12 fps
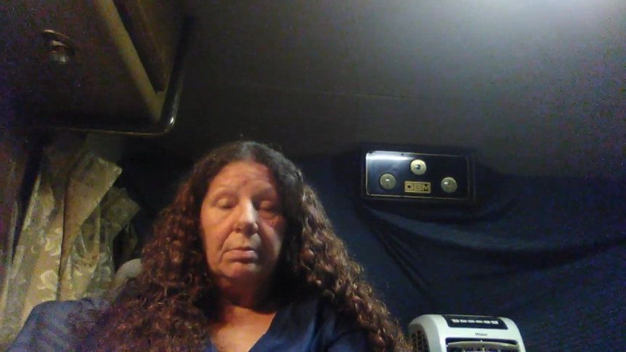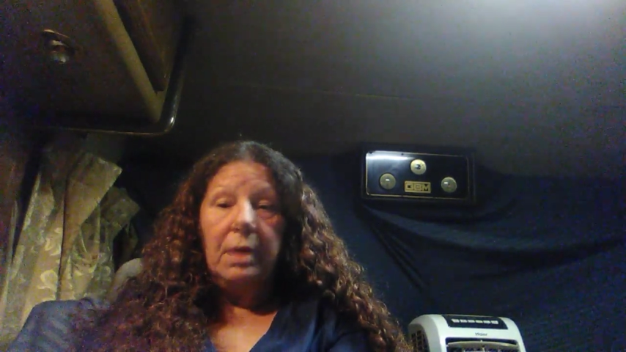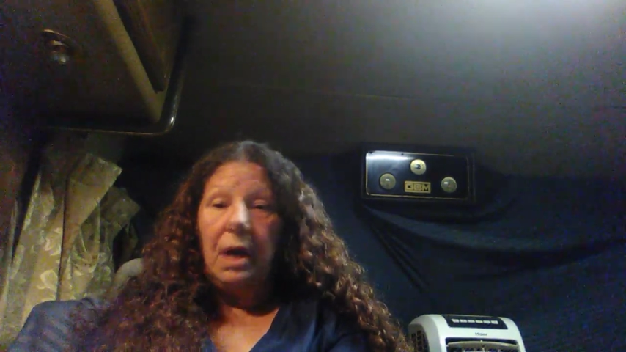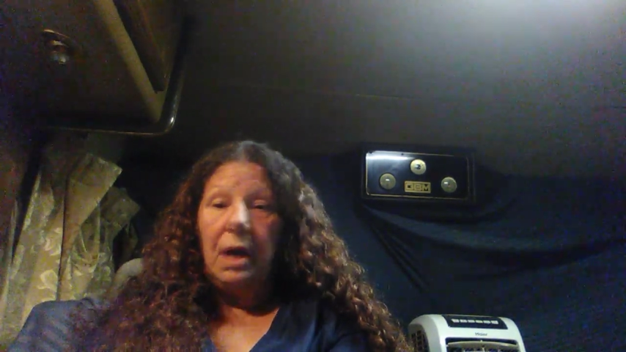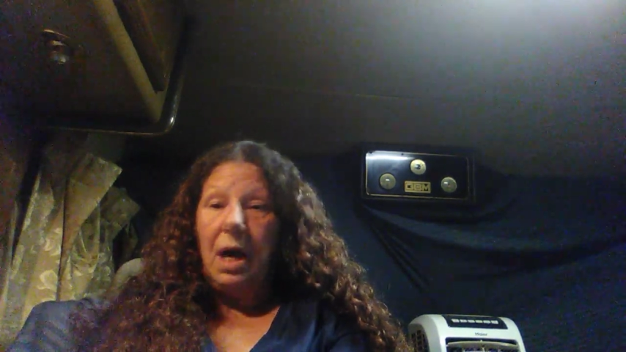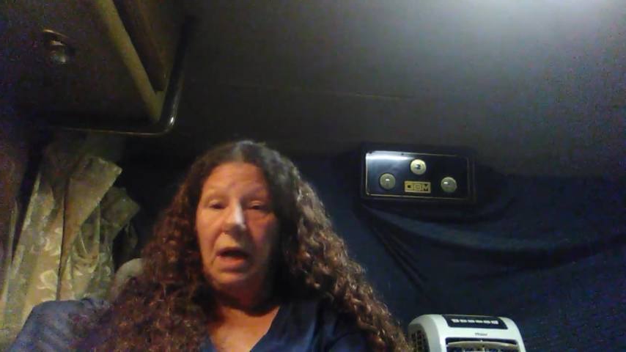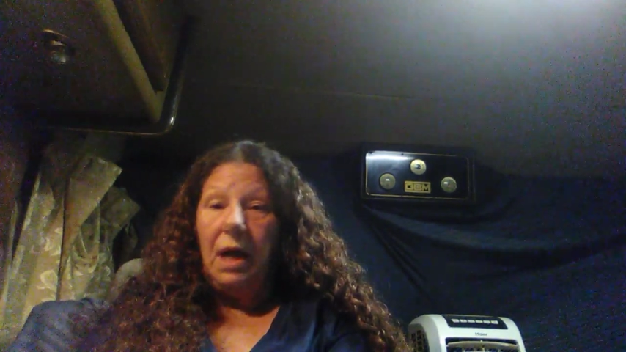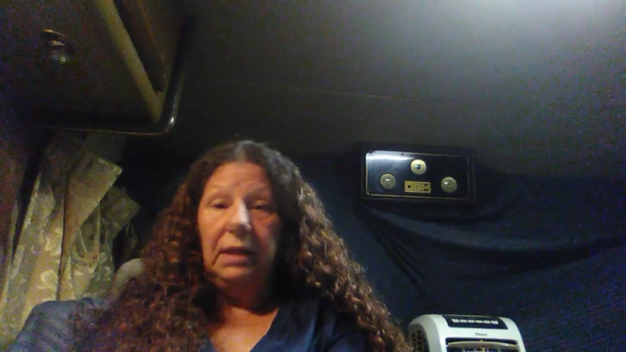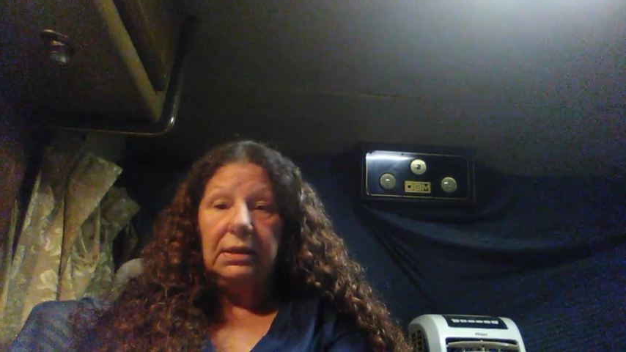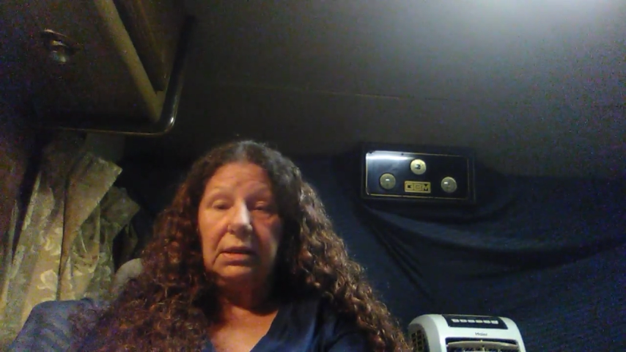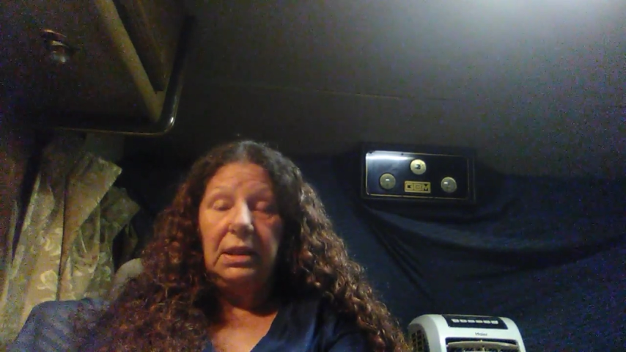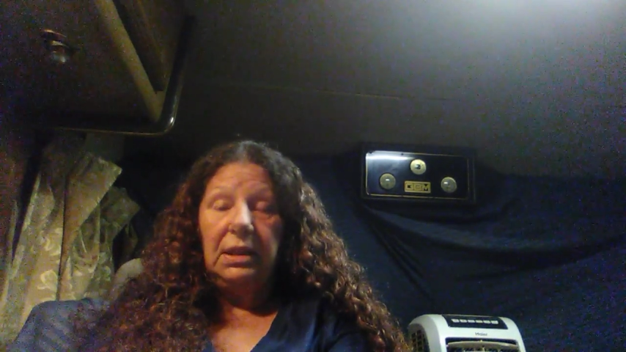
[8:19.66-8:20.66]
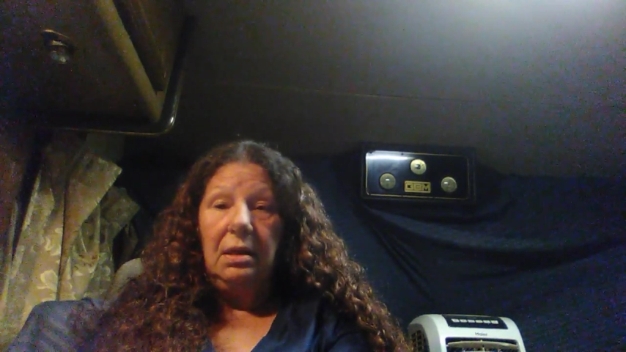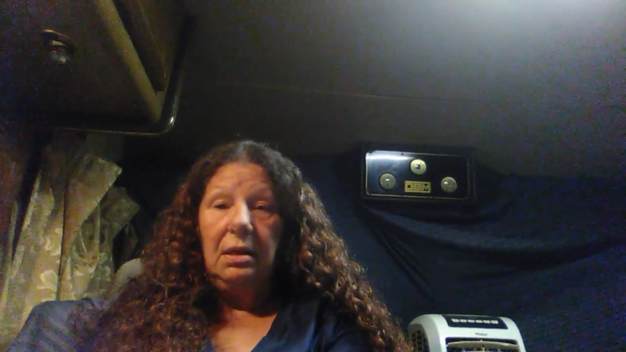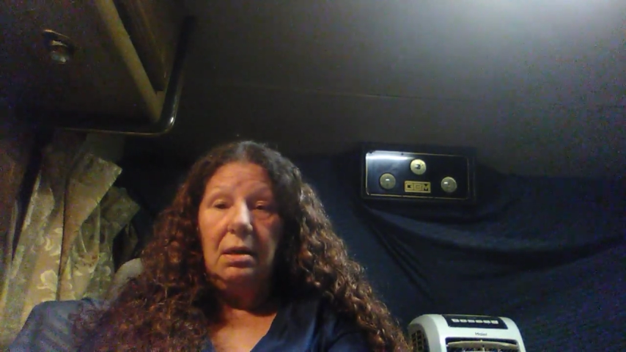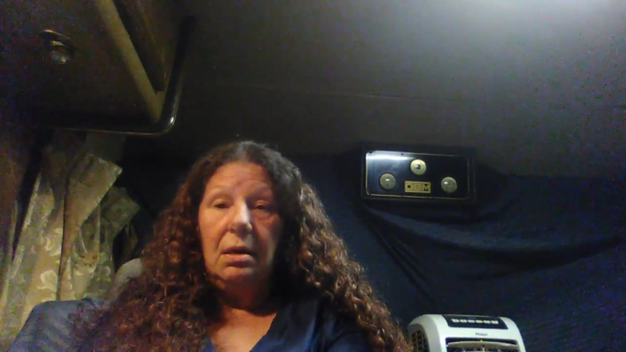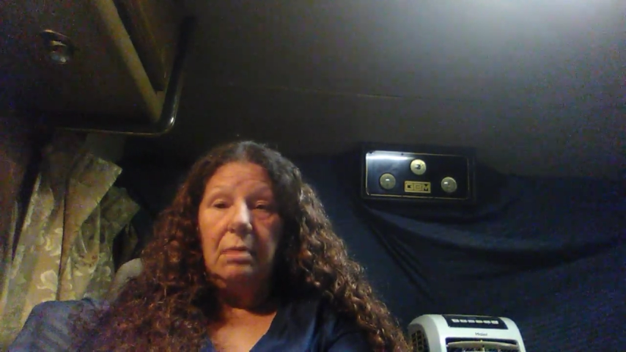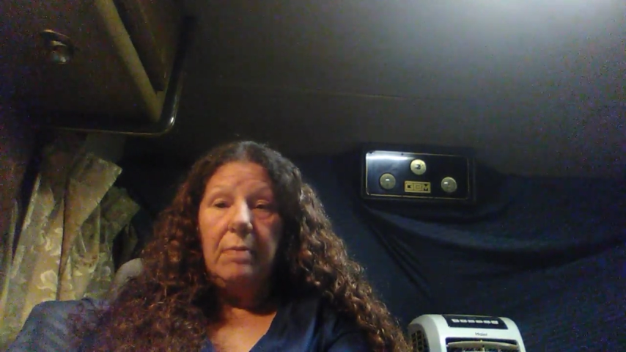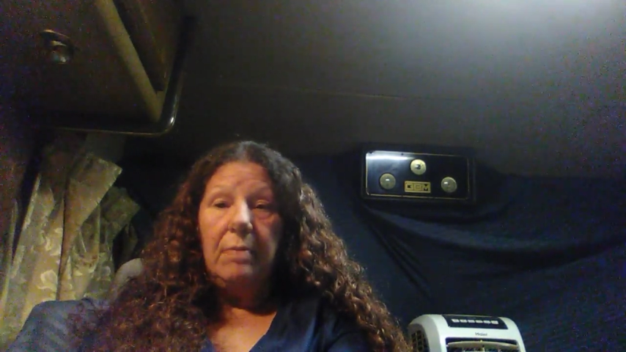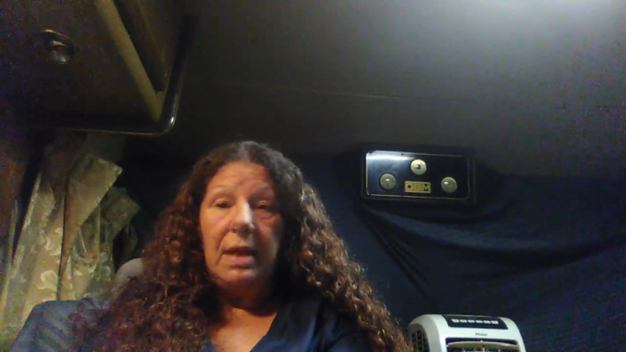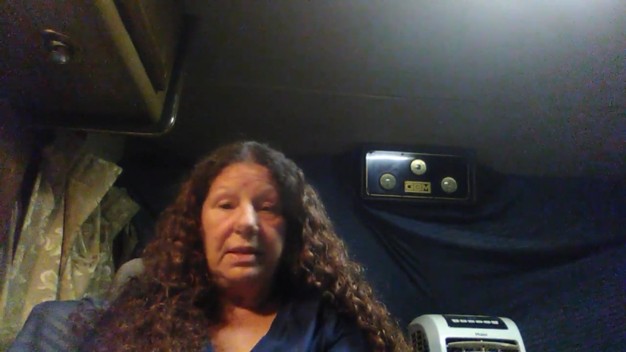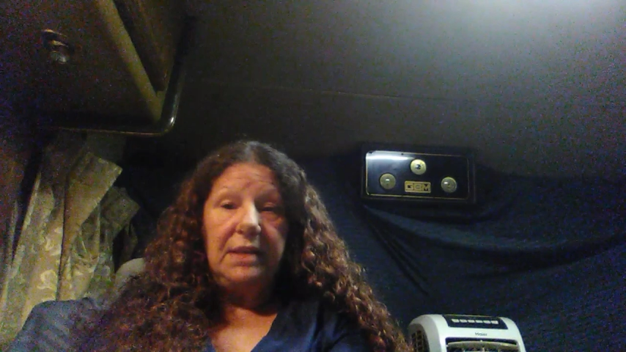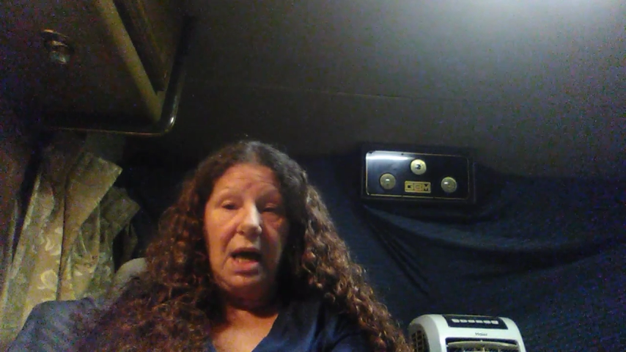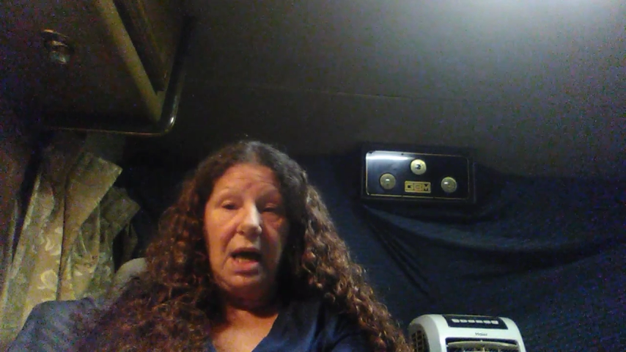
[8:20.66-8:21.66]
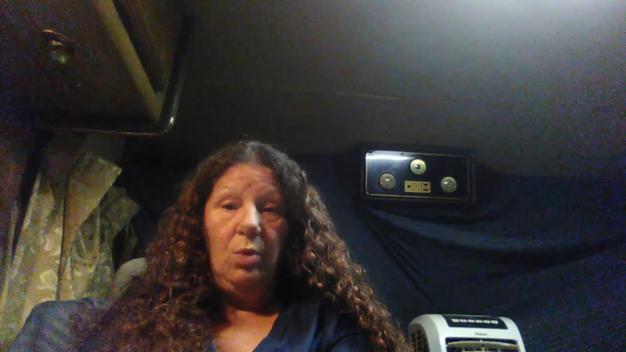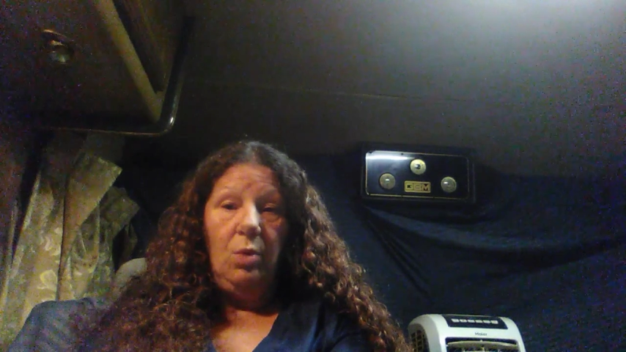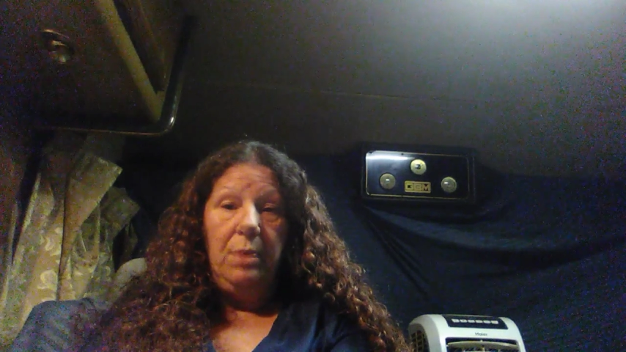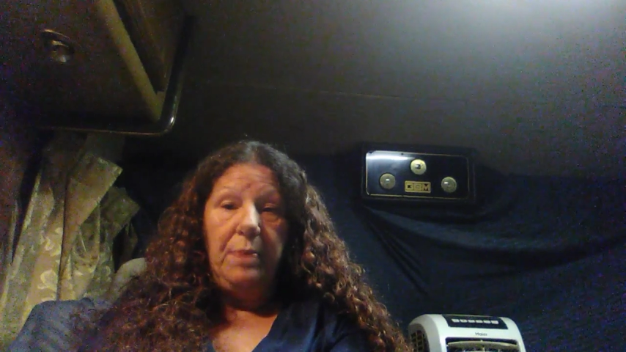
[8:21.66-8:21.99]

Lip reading: but honestly, by the time we